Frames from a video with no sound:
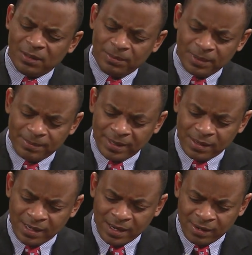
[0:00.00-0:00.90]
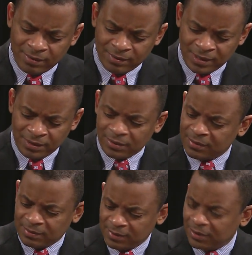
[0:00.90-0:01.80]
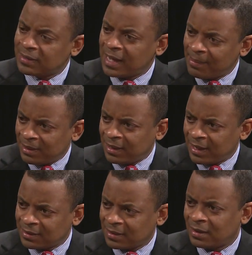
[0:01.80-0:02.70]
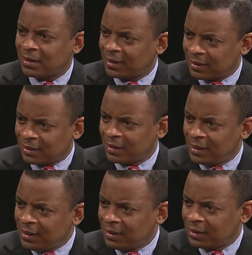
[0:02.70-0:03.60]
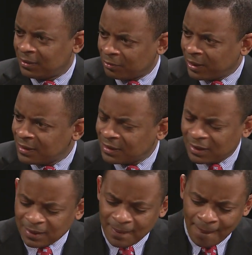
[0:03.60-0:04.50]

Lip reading: a little bit about how, in your time in NASCAR and in racing,